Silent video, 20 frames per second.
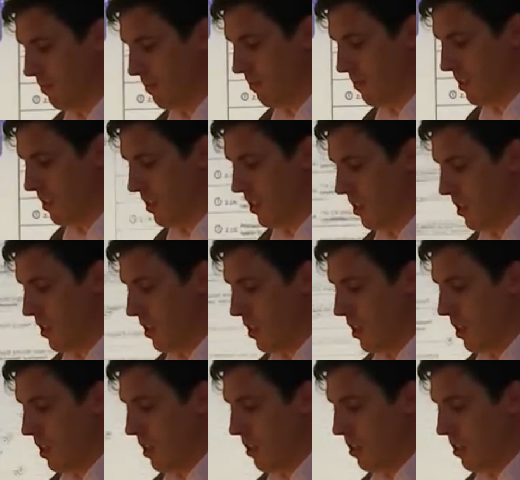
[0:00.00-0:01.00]
So over here,
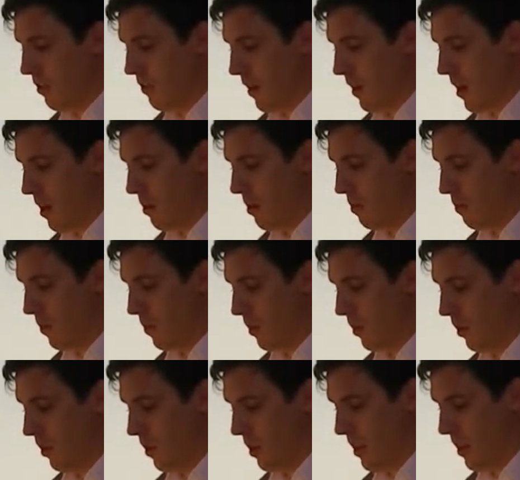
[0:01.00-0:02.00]
we're looking at
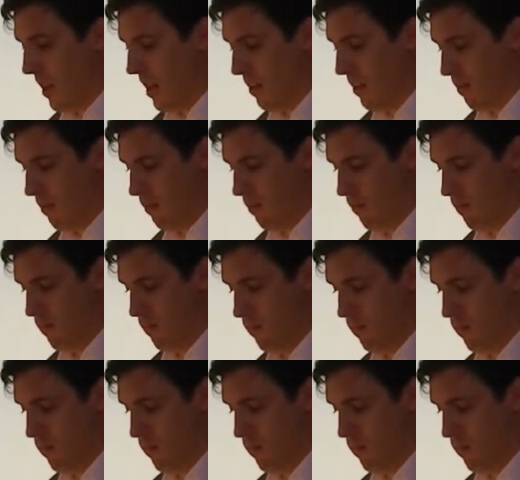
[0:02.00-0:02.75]
oh,